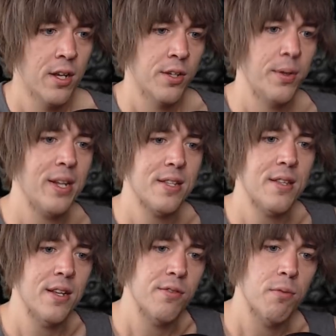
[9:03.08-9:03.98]
If he gets
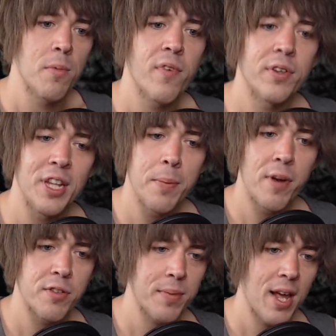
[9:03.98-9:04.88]
this, remove all
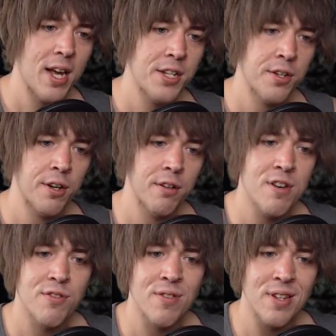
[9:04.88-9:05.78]
debuffs from caster,
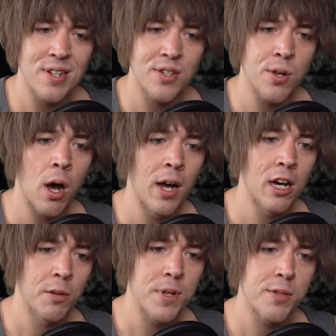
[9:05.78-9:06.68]
increase resistance to all
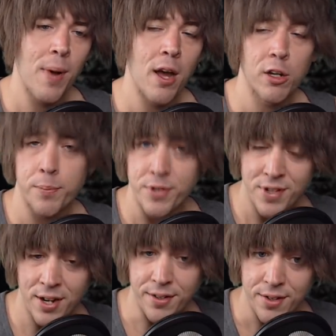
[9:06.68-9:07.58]
elements by
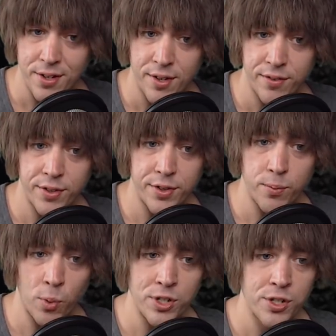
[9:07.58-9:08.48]
100% for
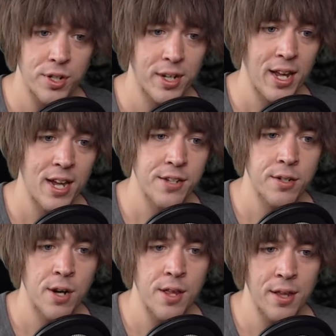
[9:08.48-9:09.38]
1 turn to
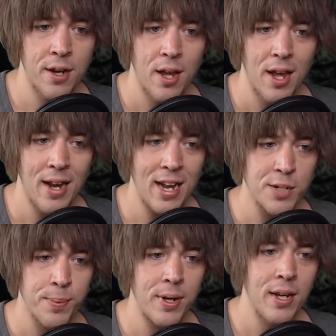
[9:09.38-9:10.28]
caster, and then an
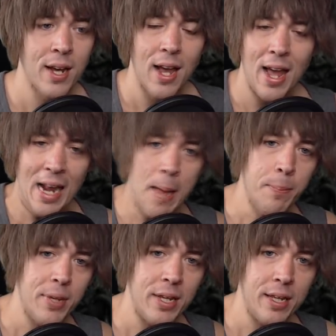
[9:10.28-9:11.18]
HP and
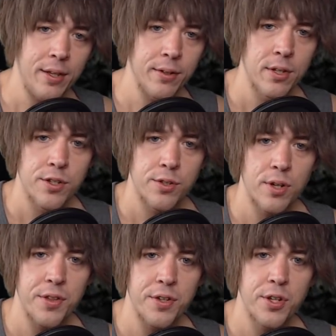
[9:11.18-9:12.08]
MP heal. So
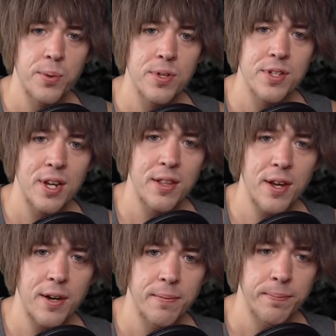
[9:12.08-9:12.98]
nothing too insane
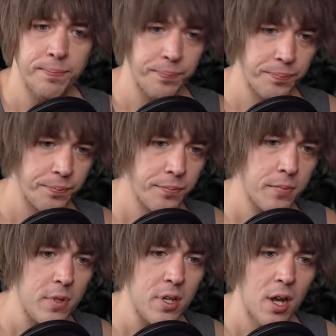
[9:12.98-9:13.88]
there.
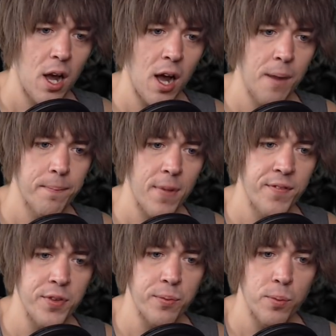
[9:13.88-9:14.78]

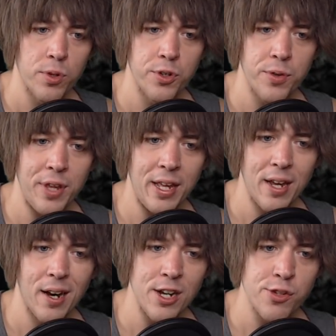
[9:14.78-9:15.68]
If you do
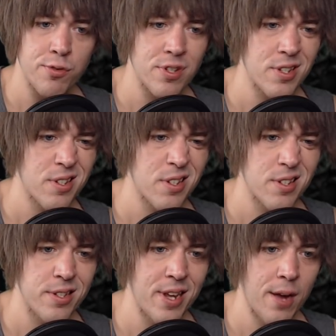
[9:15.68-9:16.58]
the ice resistance
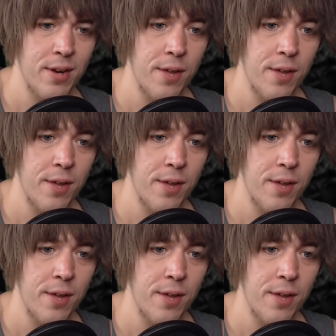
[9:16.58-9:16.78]
down.